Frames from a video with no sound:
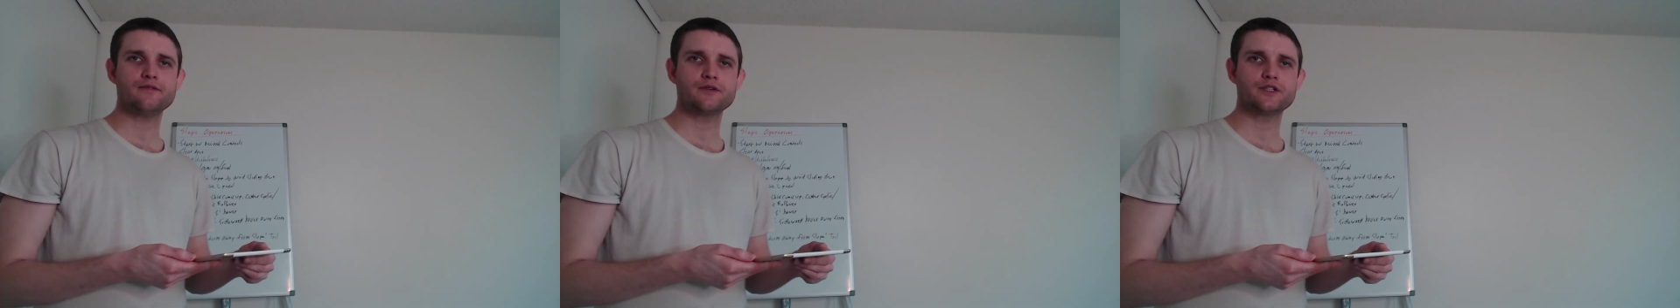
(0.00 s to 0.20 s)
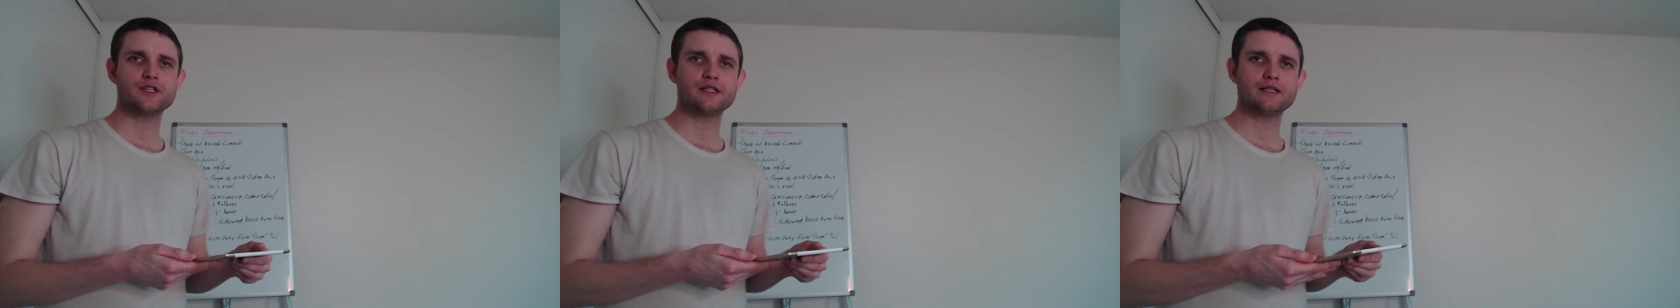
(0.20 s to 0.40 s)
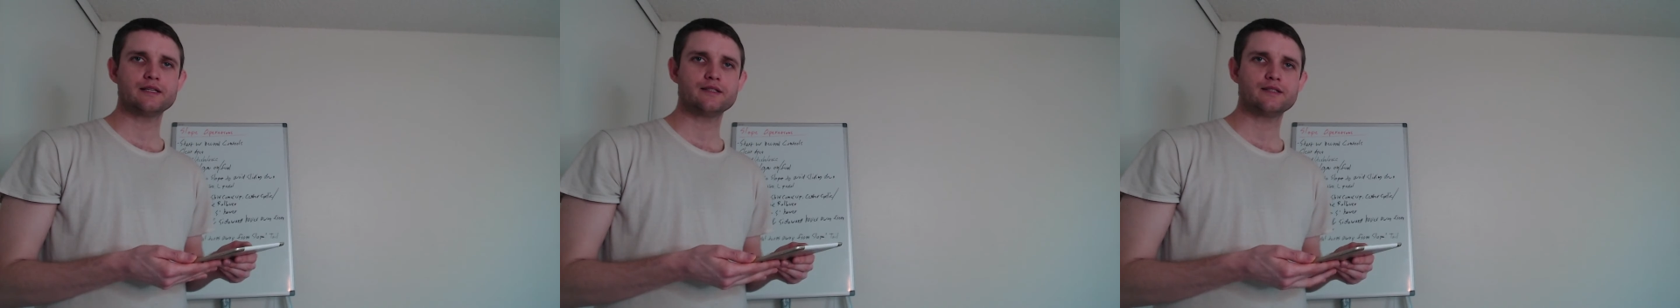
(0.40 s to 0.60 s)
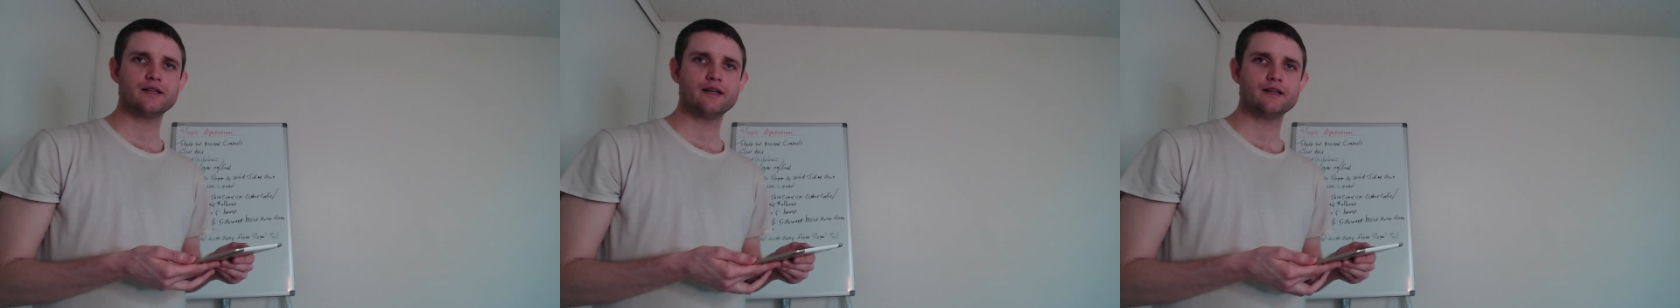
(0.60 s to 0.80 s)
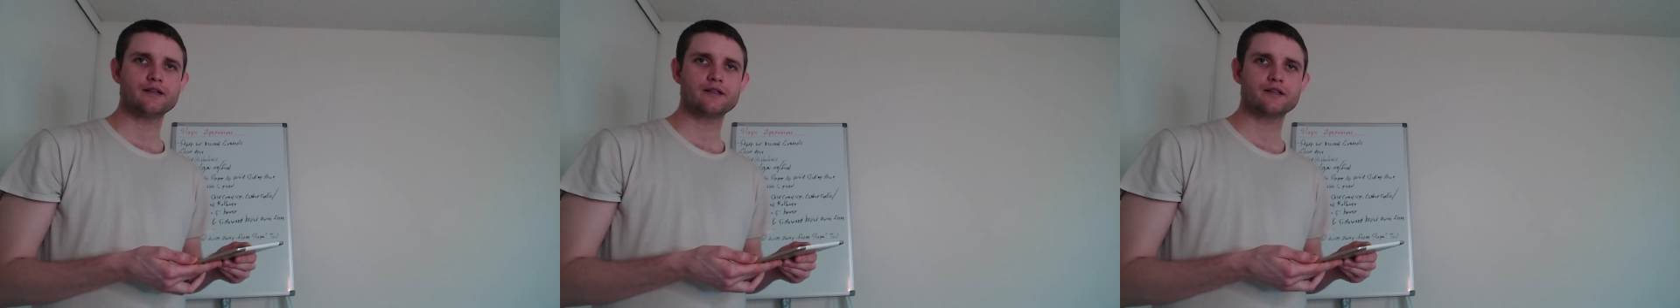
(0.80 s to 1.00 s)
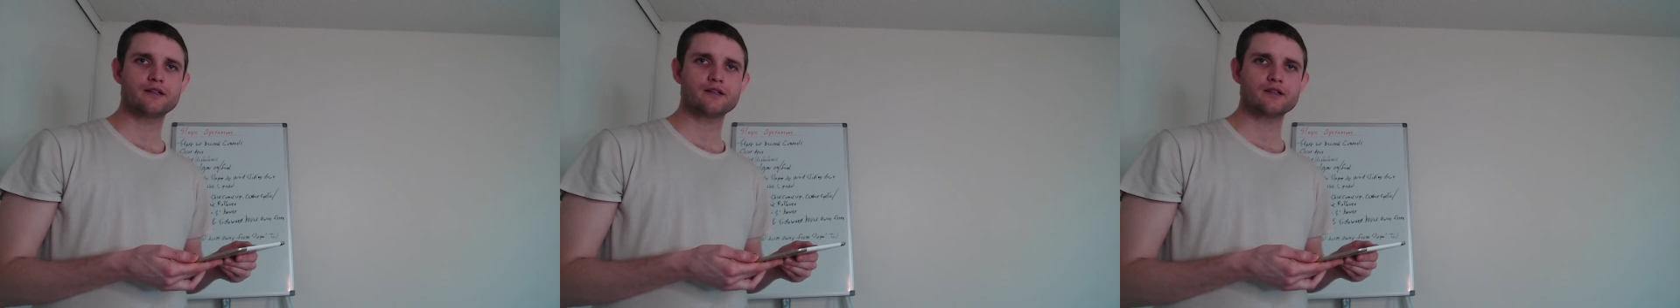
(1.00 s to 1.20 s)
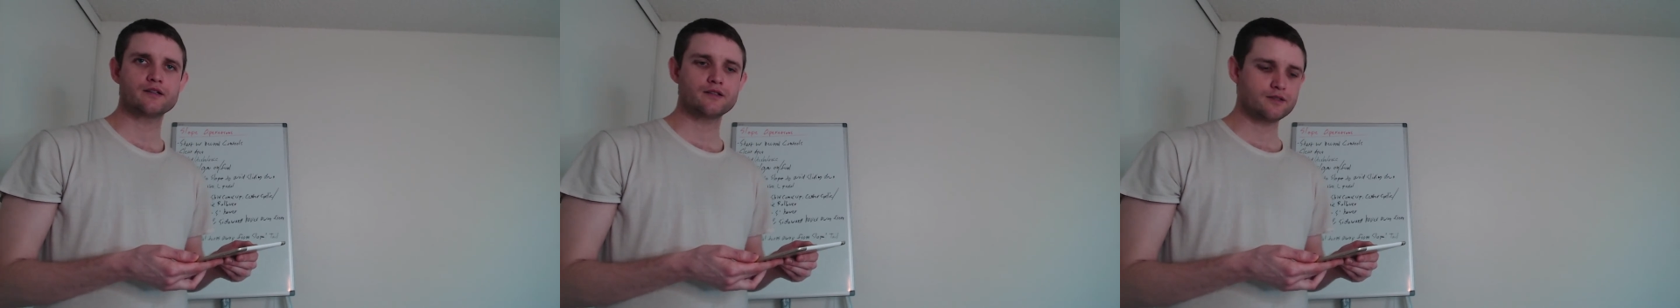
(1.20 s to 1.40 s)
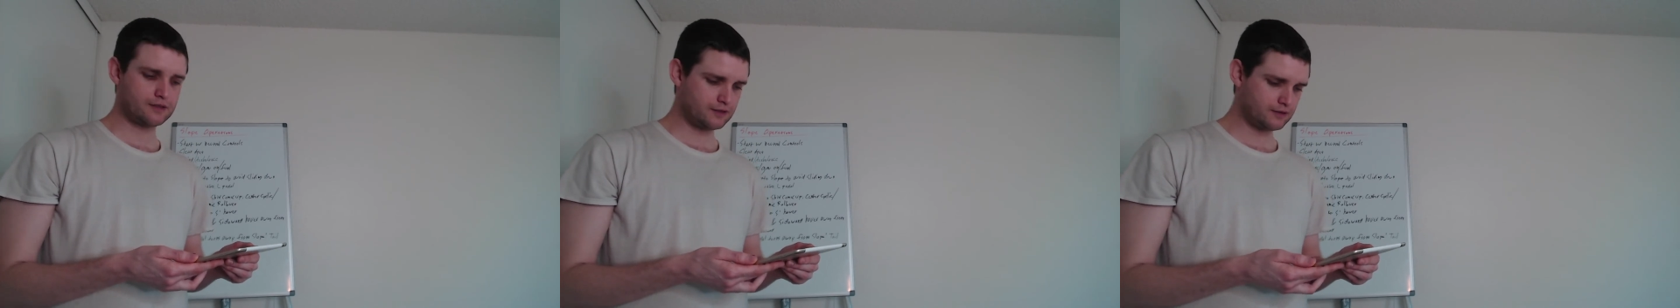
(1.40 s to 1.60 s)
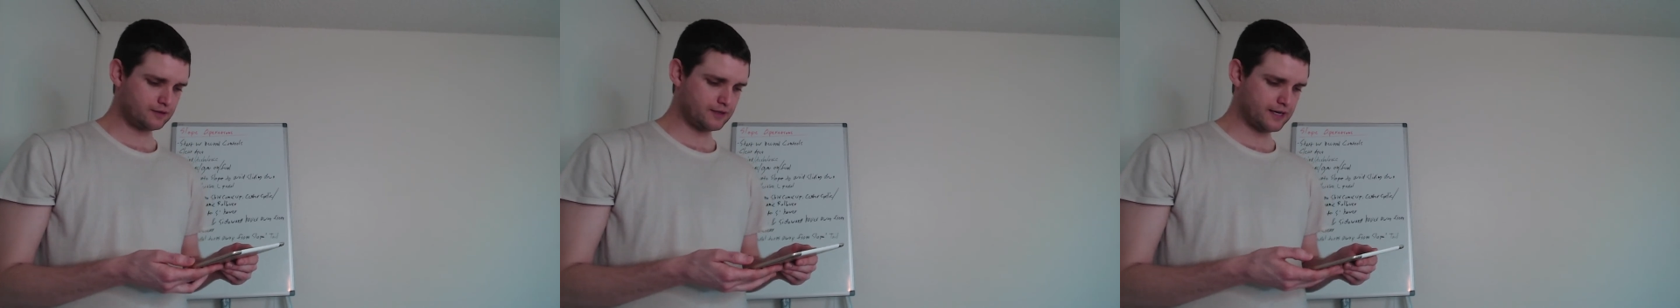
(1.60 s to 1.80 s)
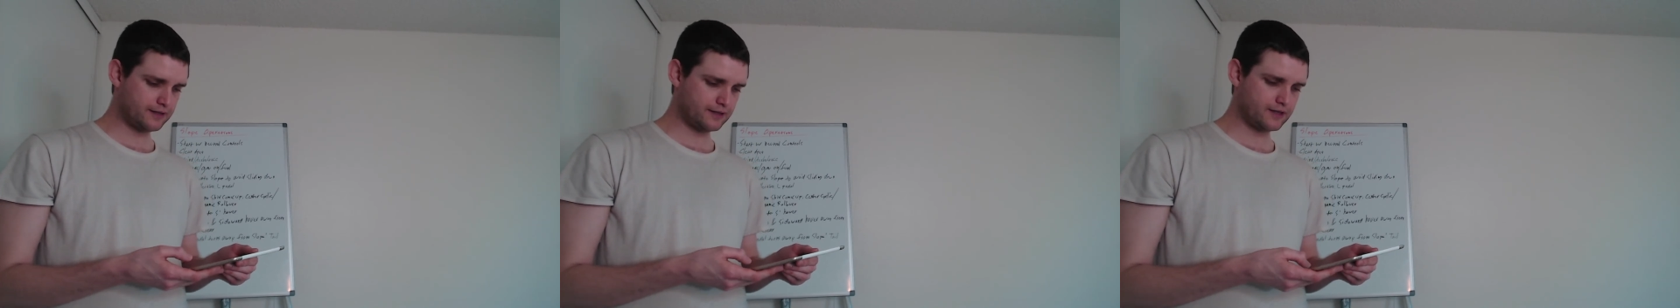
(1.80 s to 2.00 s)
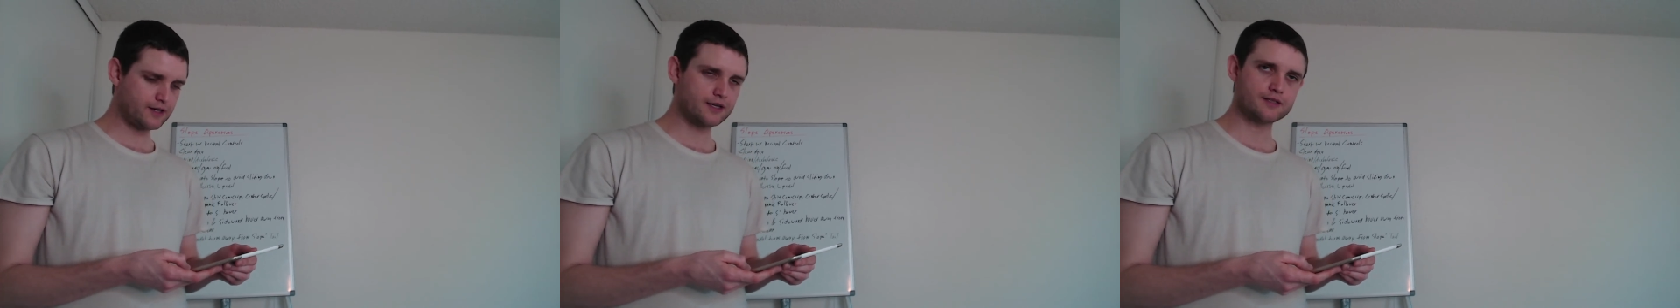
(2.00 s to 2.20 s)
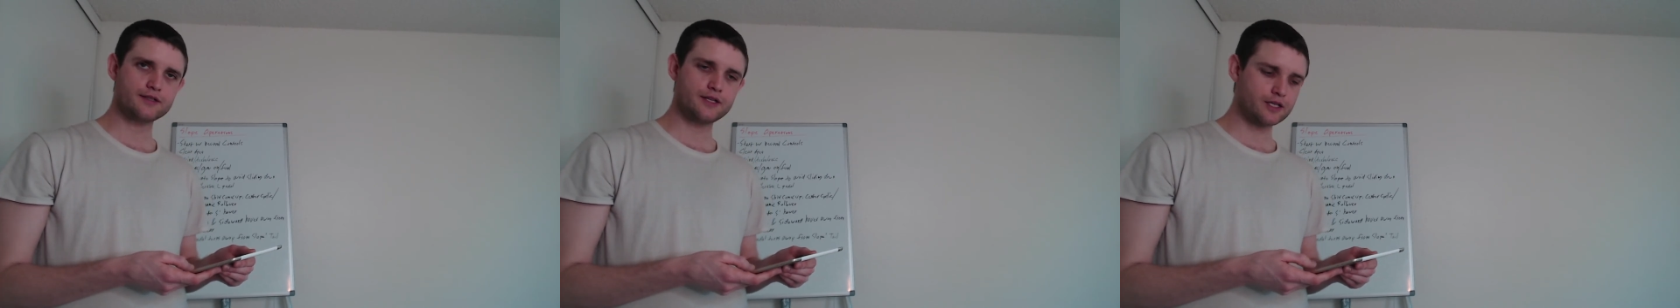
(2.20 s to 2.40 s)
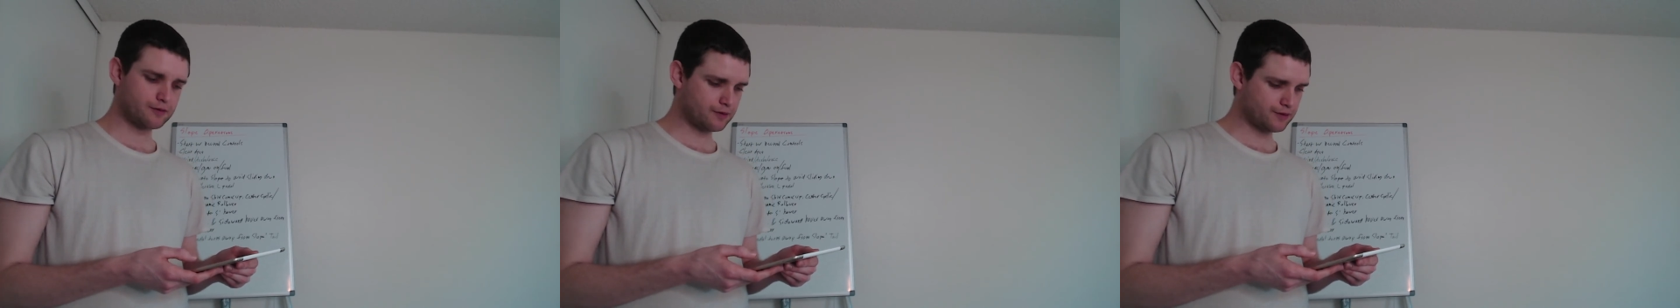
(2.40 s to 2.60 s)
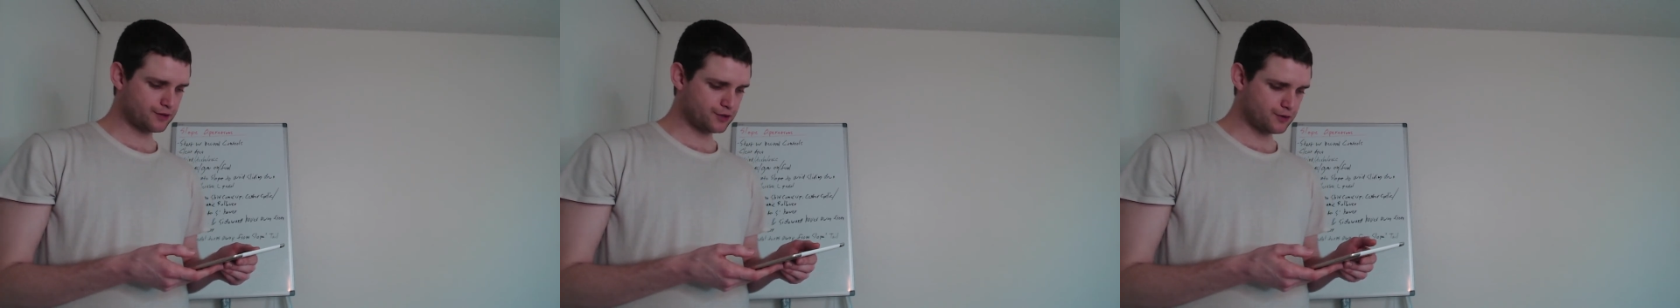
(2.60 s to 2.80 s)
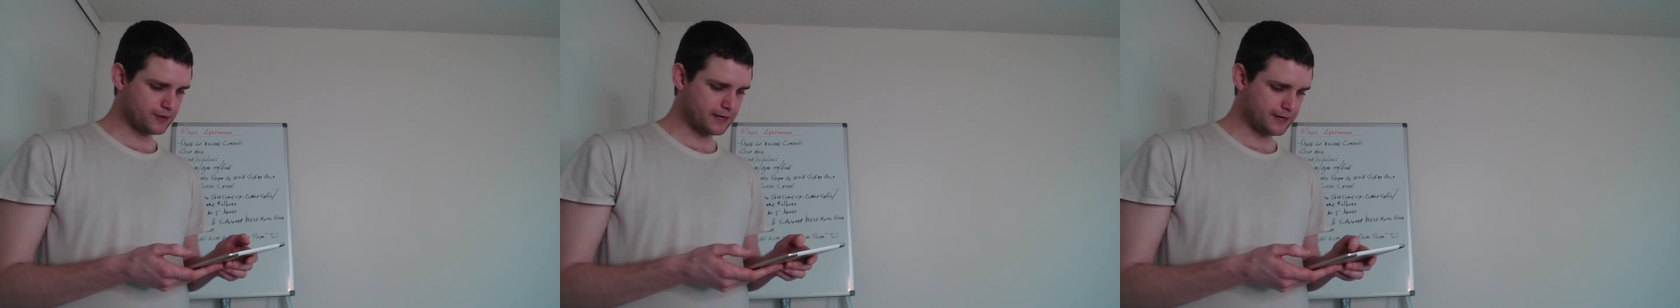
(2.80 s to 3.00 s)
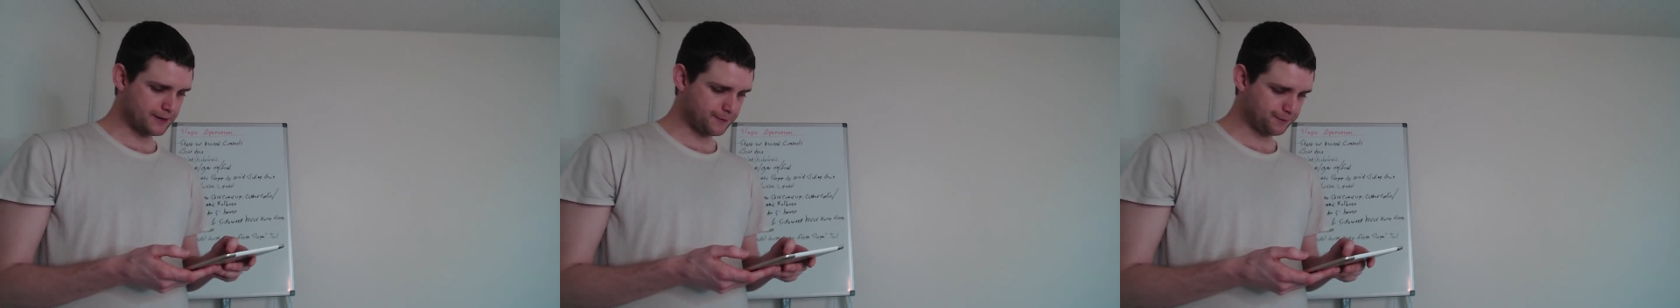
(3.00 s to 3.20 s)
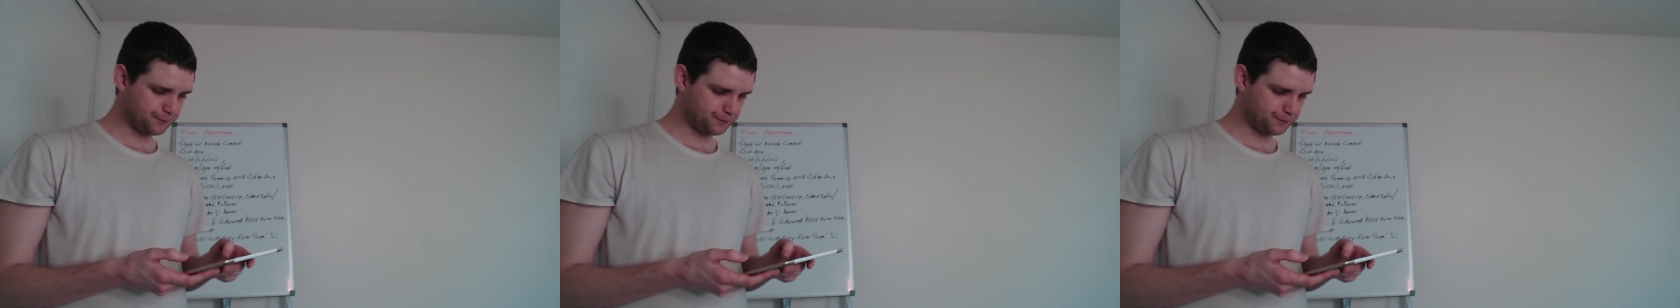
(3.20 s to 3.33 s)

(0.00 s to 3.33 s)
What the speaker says: which, as I said, can likely cause the tail rotor strike.